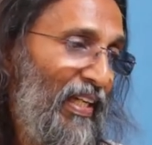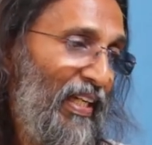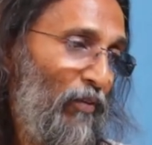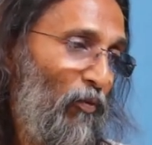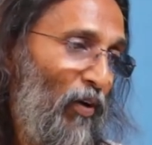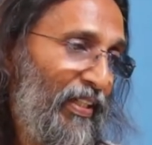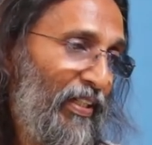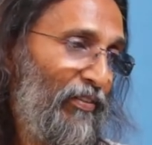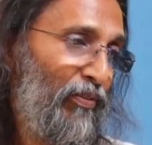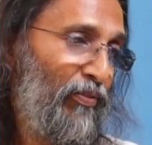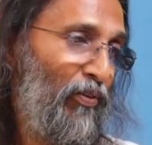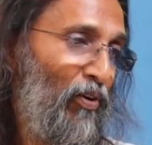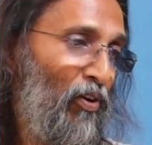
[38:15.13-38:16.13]
In whatever
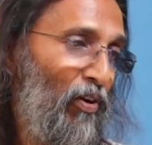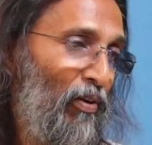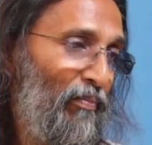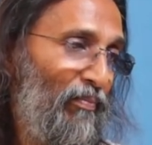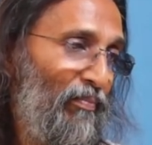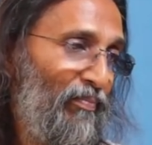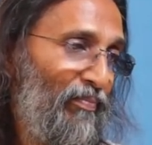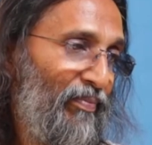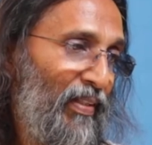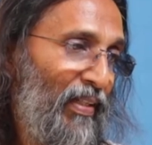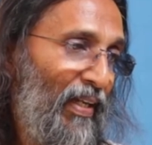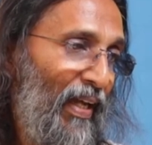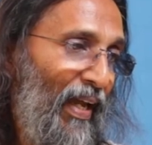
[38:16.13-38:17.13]
form
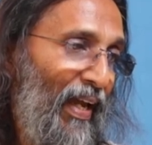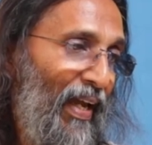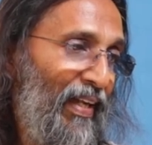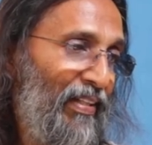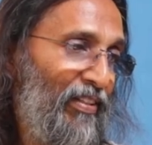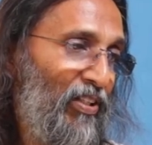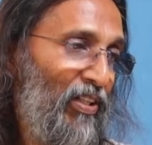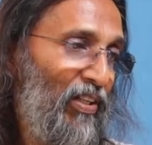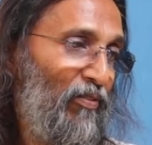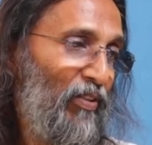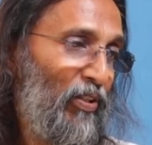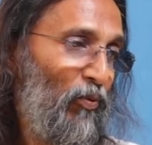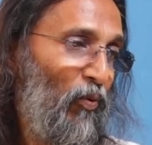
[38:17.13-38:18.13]
and
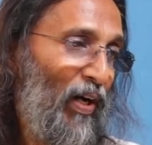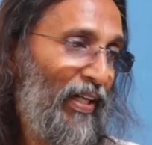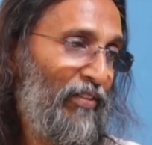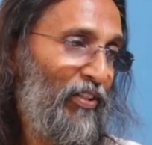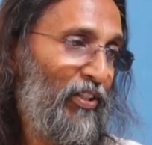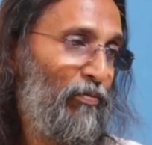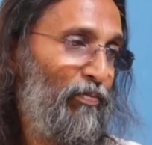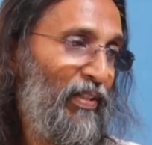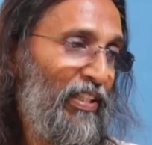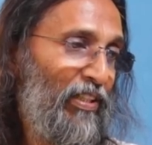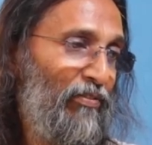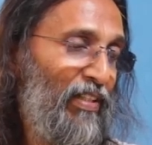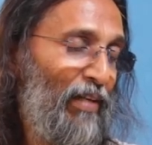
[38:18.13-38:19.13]
with whatever
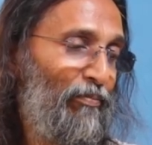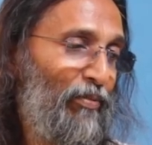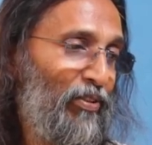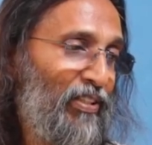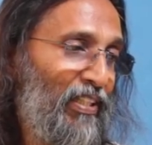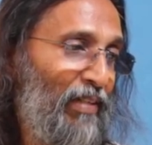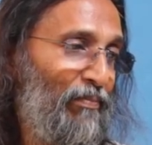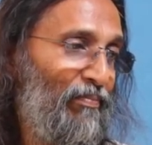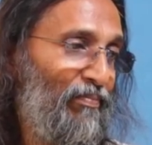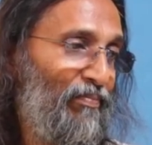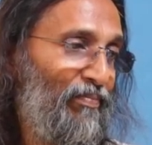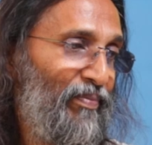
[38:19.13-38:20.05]
spirit we approach Him,